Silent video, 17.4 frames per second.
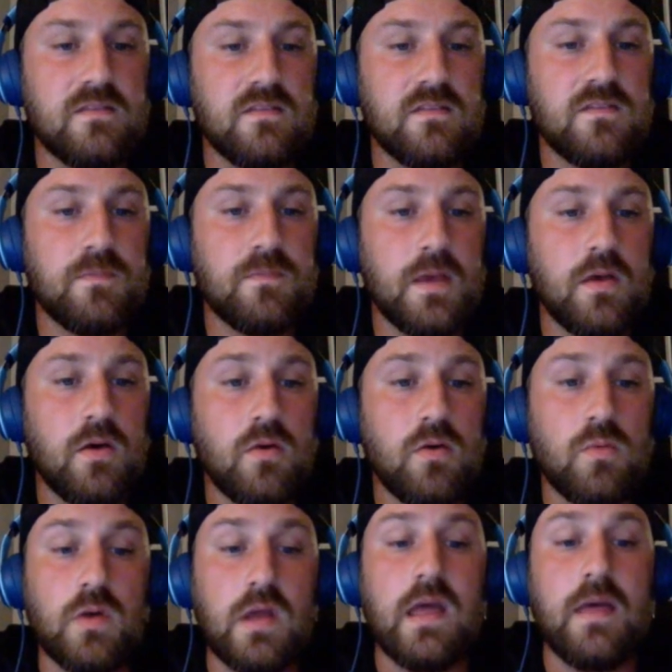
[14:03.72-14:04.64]

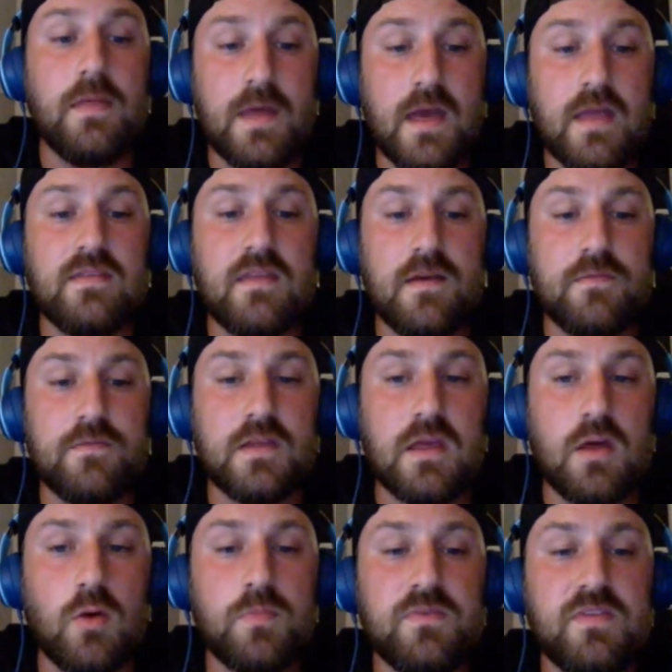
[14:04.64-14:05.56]
spell, and that definitely
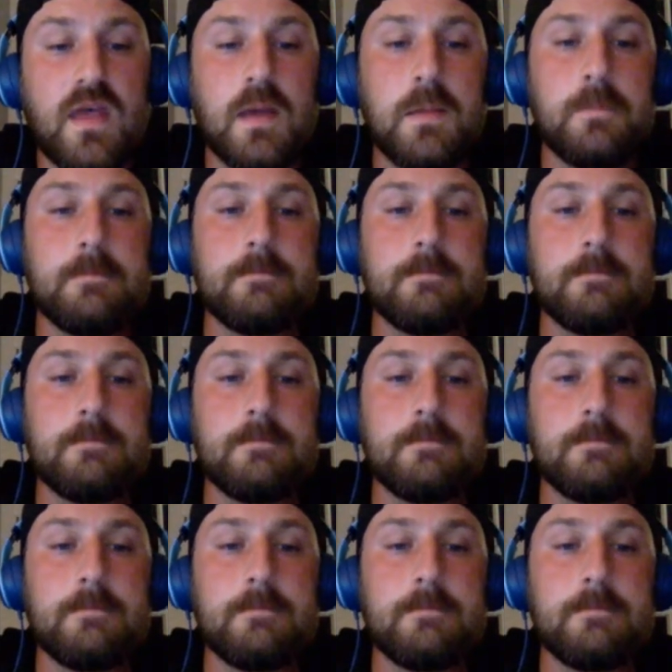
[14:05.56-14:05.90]
helps that.